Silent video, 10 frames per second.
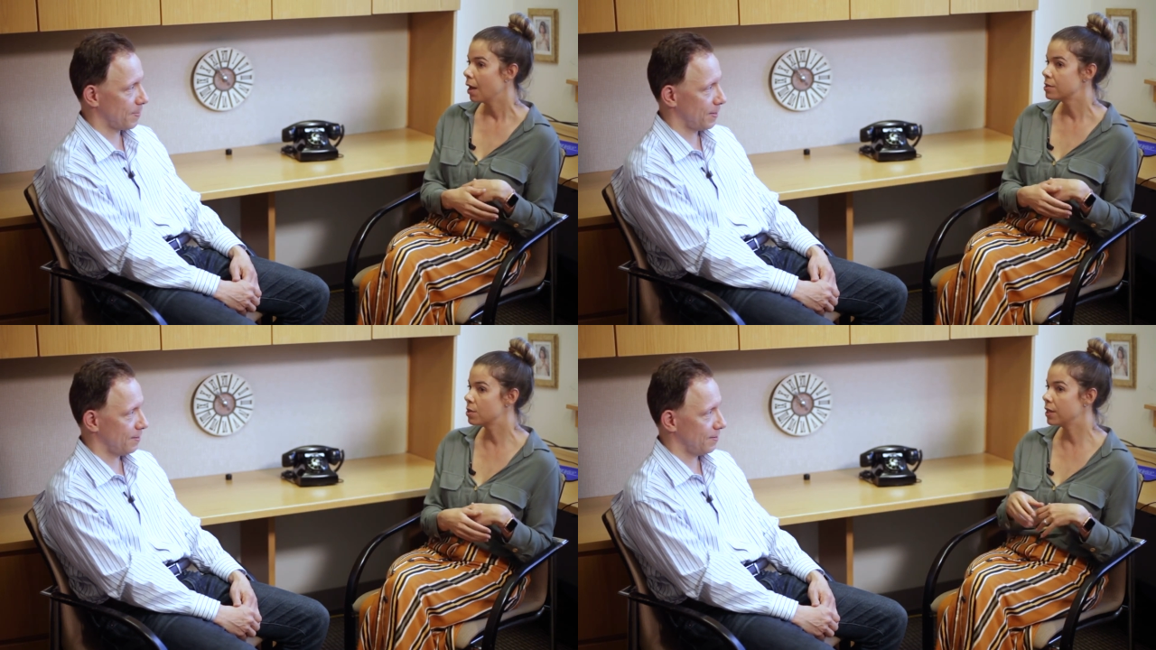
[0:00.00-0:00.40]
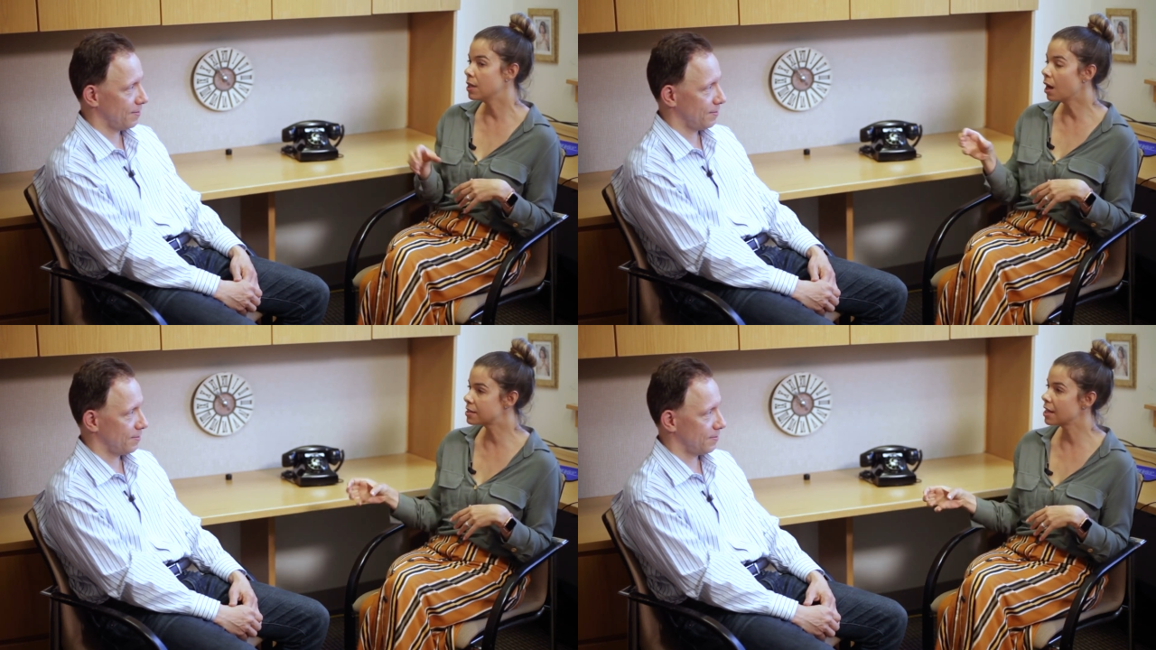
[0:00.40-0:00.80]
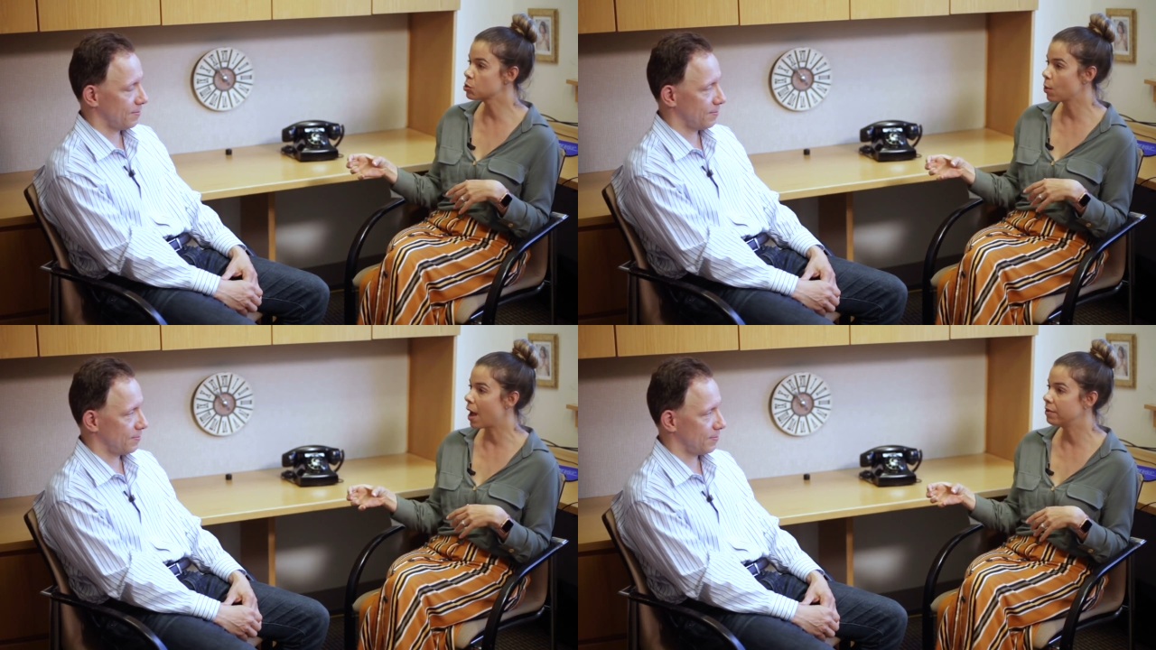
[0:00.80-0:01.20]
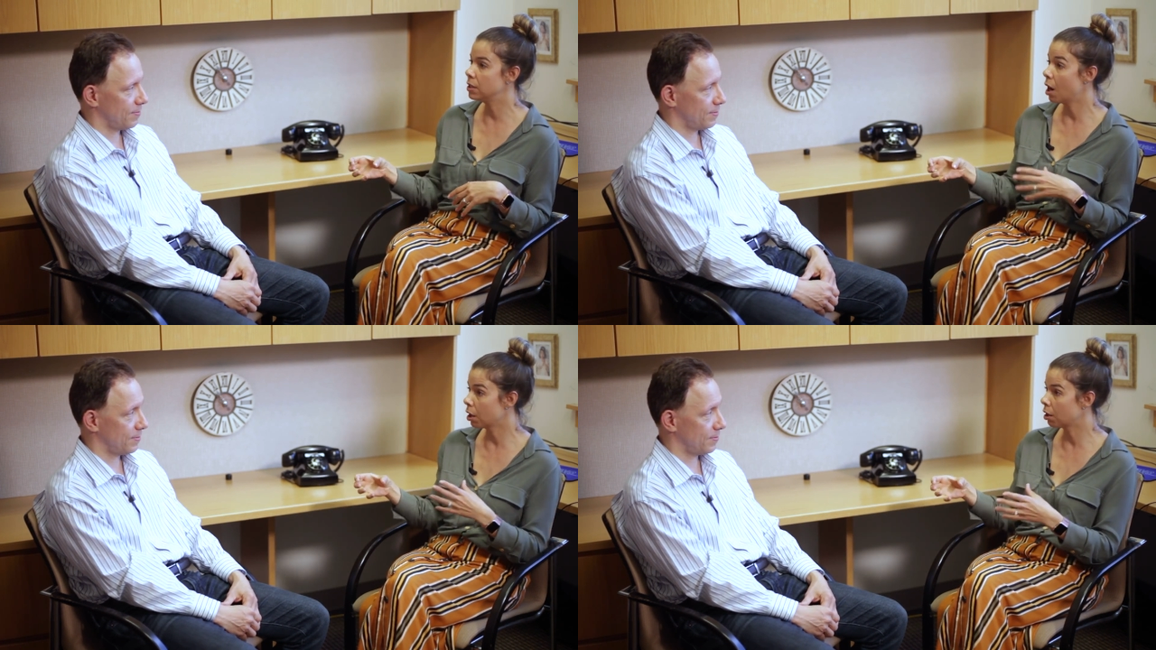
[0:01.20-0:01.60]
Speaker 1: So the young cells will have a
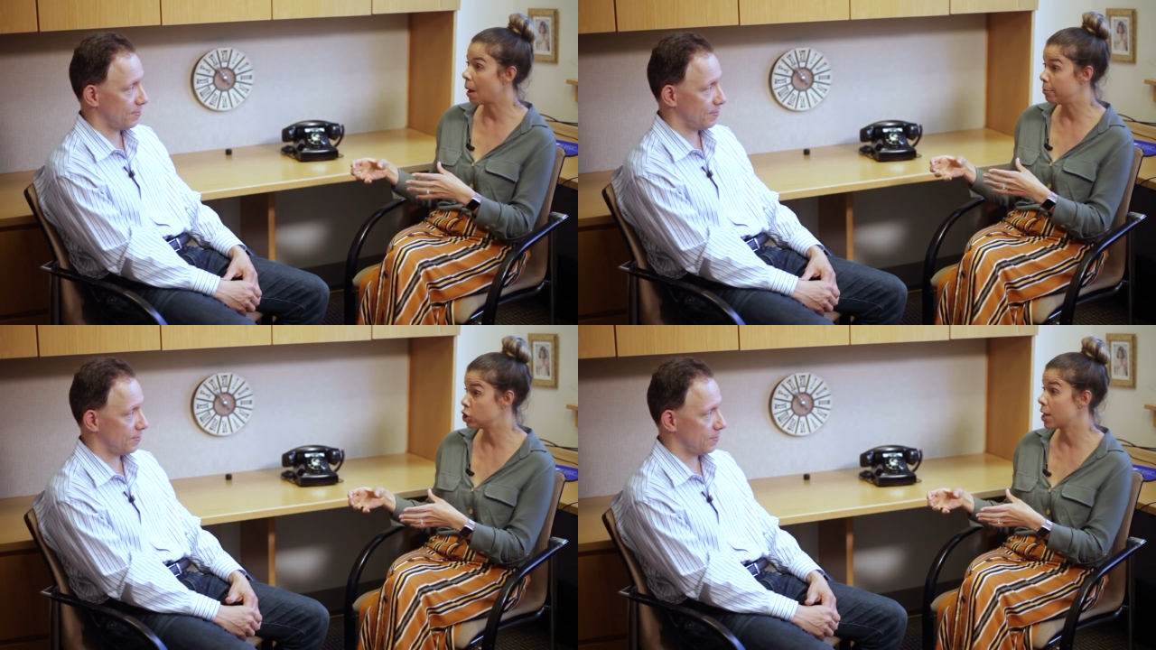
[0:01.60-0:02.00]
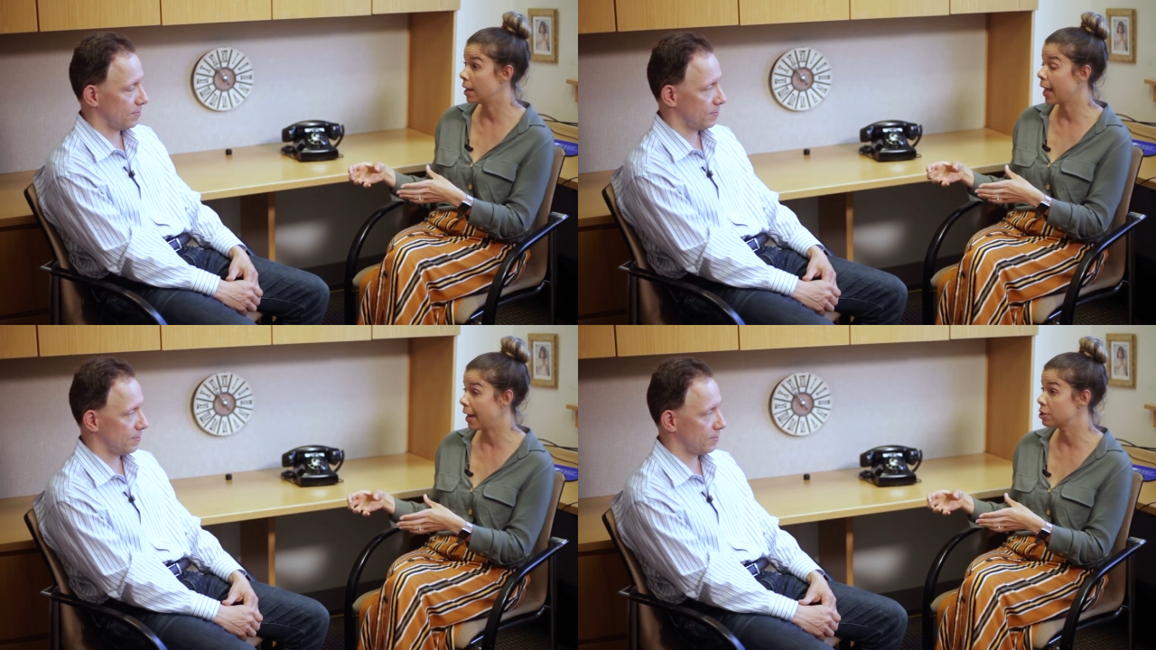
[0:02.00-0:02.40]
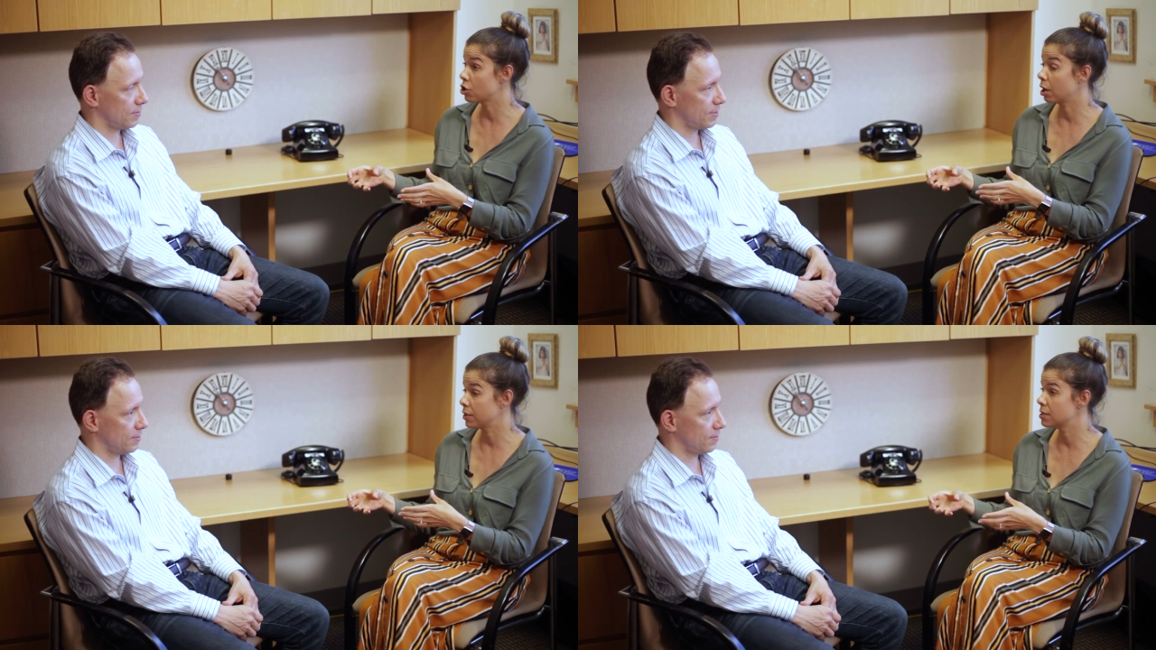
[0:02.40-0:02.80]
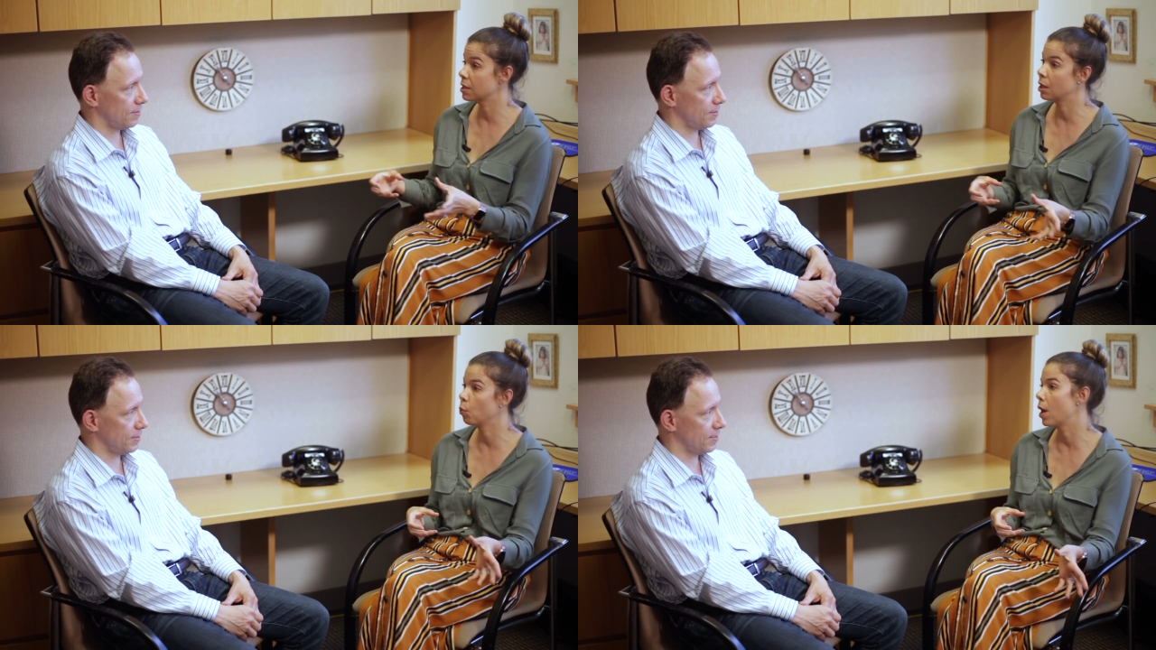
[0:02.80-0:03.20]
younger epigenetic age,
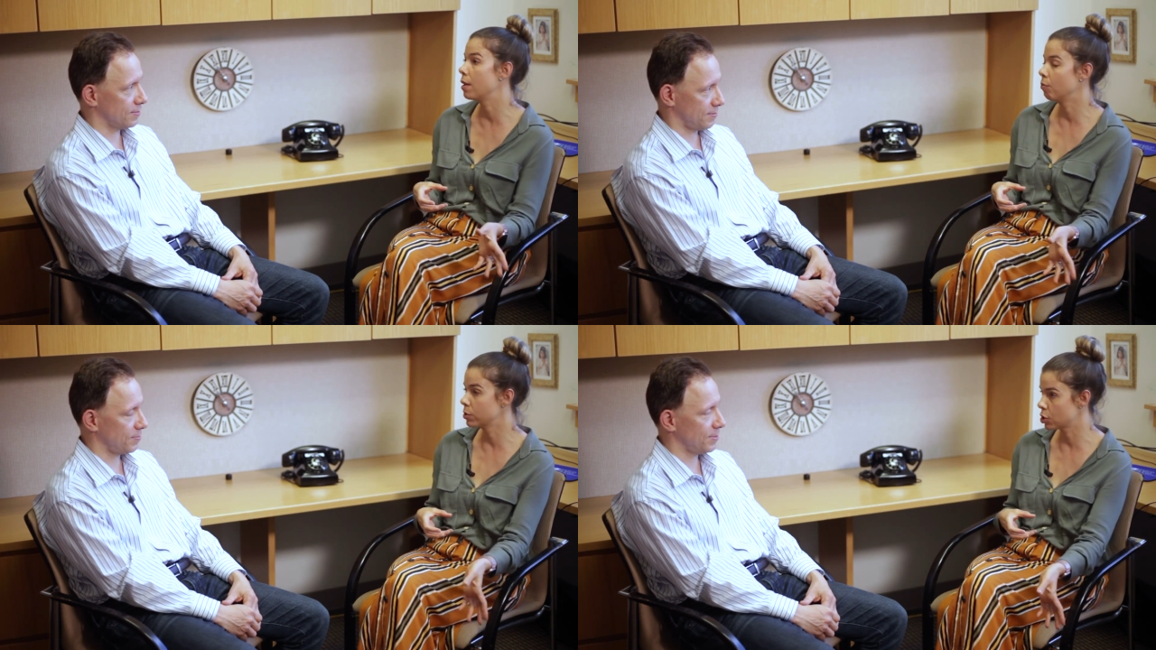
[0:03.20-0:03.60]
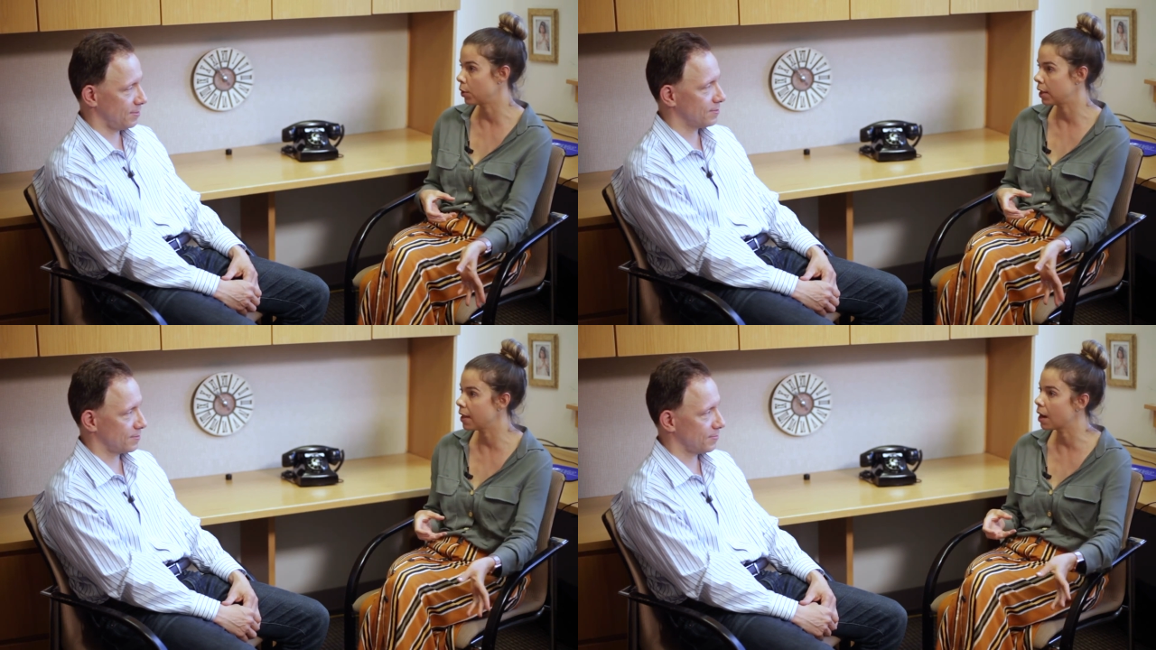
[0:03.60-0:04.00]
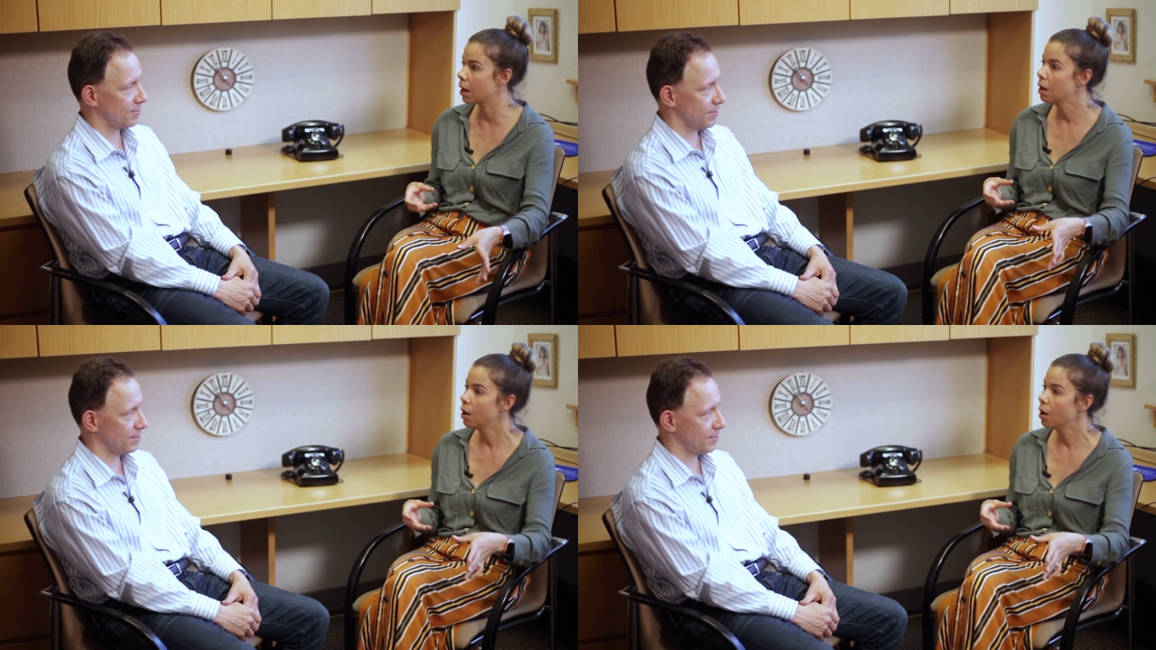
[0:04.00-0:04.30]
obviously, than yes, what was already yes, there.